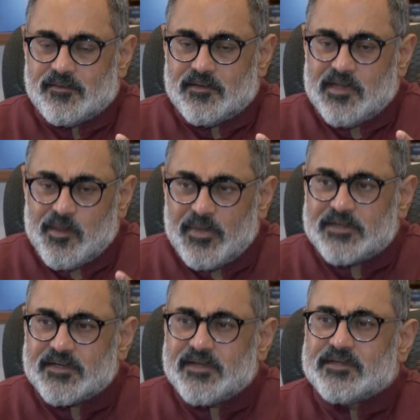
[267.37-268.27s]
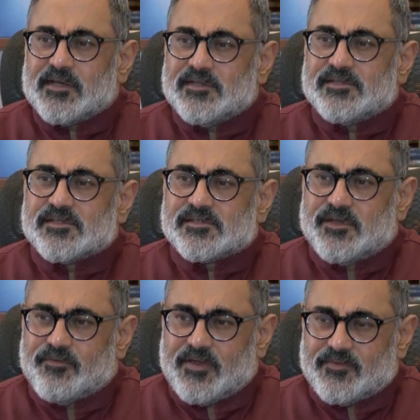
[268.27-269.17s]
limited intelligence
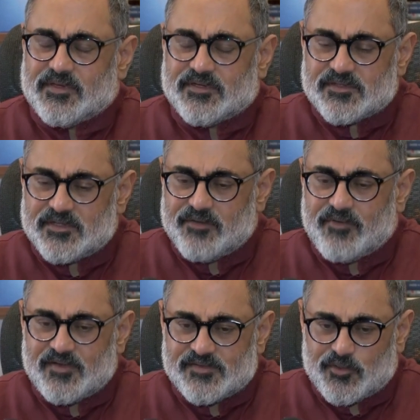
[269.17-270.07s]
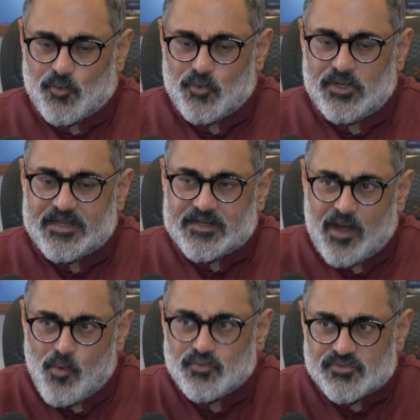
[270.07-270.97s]
device. It is a device that only
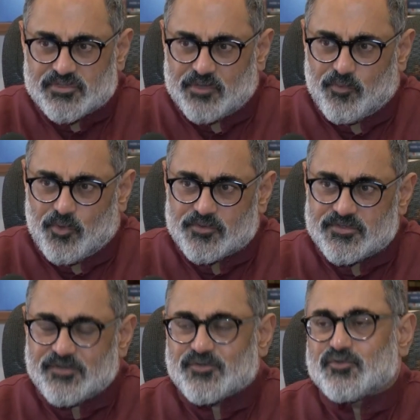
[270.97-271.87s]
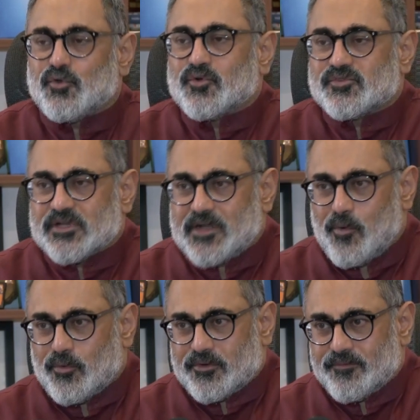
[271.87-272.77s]
counts the votes and stores the
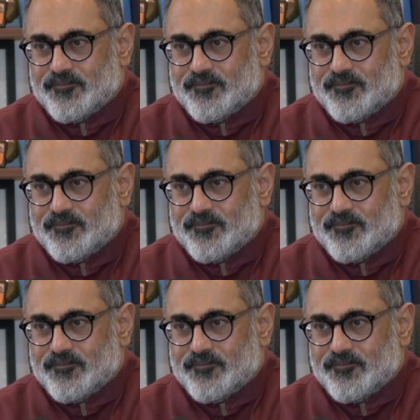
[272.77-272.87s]
count.